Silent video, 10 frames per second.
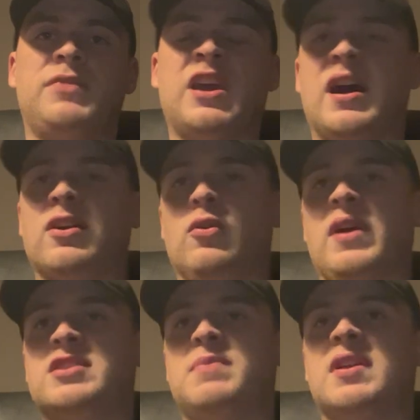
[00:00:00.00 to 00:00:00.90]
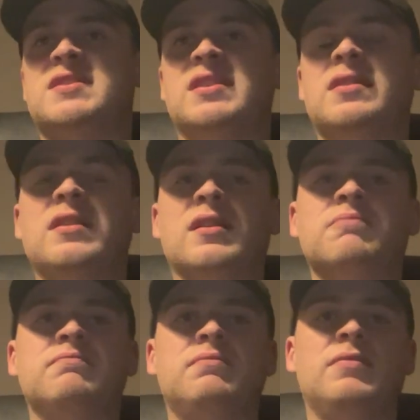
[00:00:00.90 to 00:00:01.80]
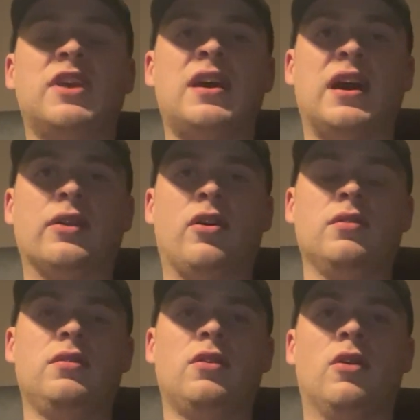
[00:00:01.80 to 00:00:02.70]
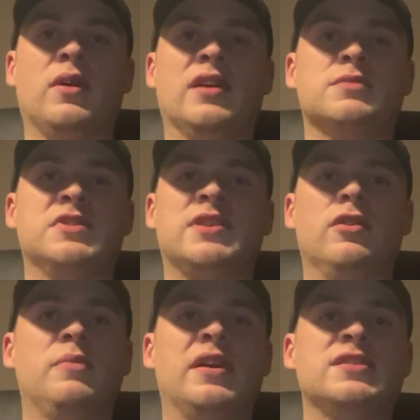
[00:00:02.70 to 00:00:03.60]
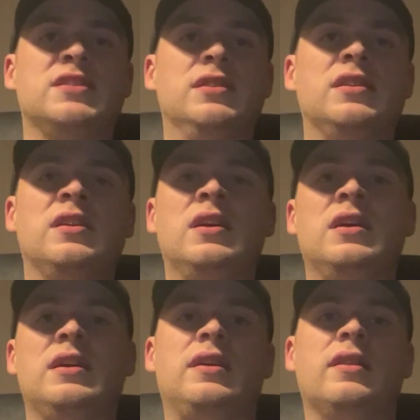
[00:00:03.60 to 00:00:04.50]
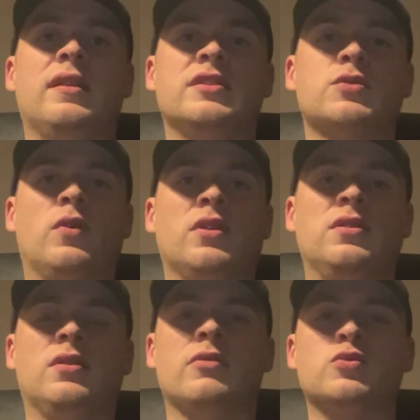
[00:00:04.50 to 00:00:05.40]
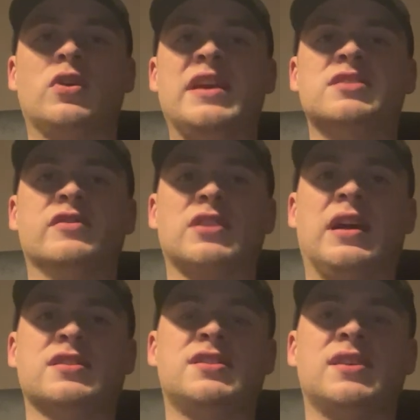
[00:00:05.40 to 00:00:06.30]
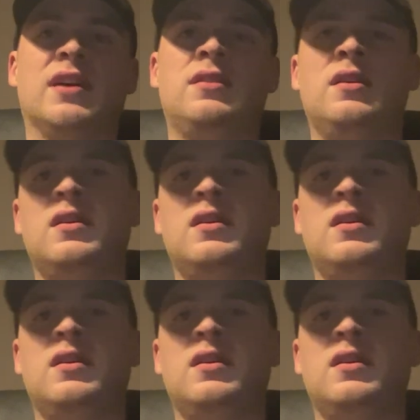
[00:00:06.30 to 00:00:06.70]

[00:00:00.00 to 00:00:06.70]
Can't go against Berrettini here. Cannot go against Matteo Berrettini in this one. You know, he's won 8 of his last 10.